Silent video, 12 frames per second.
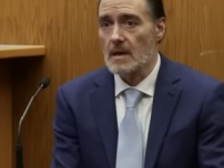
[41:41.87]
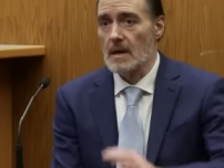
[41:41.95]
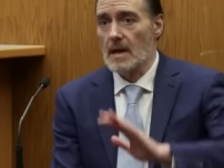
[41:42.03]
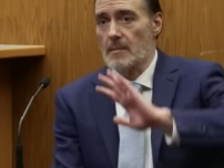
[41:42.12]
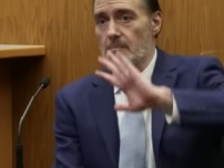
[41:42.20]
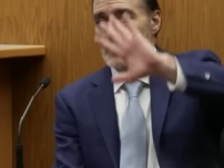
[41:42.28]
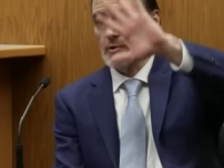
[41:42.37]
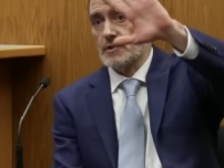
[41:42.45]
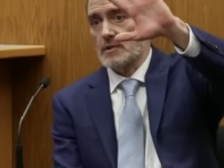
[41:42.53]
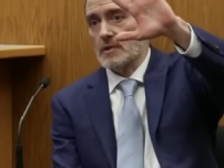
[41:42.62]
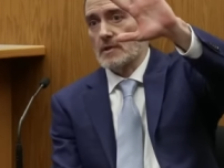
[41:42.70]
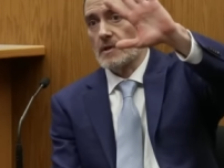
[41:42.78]
I
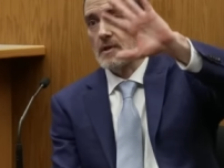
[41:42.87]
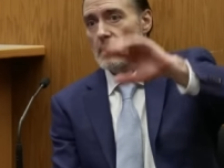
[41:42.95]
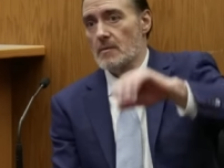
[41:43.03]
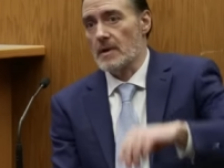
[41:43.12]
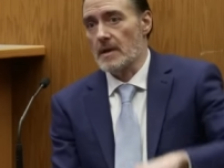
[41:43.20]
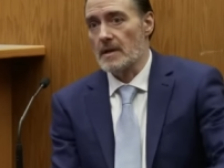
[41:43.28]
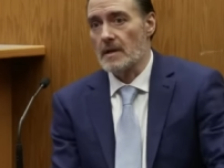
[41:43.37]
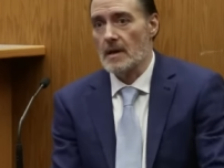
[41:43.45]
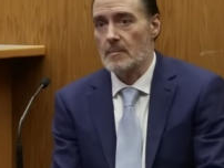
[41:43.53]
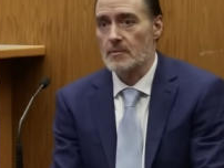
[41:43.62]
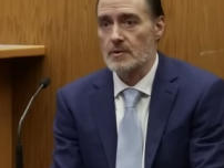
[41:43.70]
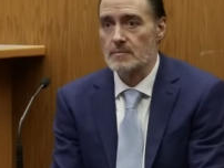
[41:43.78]
pushed her away.
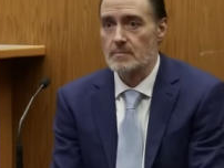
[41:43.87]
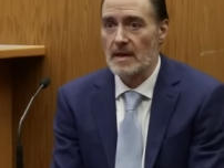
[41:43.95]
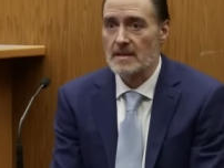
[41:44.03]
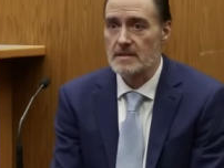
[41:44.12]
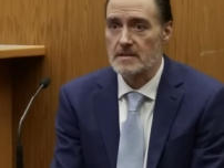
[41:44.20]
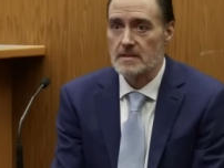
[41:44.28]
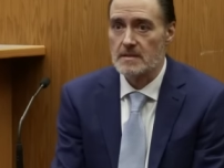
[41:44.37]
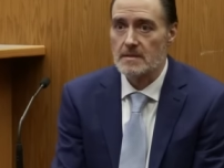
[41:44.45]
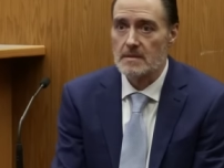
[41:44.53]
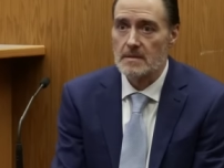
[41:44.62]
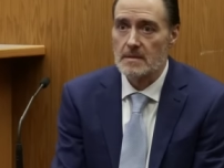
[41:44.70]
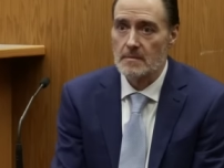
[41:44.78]
I when pushed you say Madison.
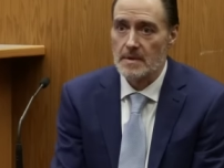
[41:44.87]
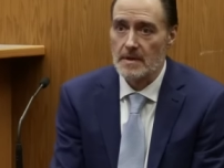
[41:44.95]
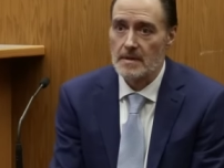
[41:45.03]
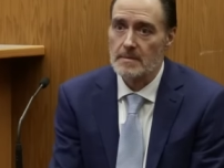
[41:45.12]
You pushed away.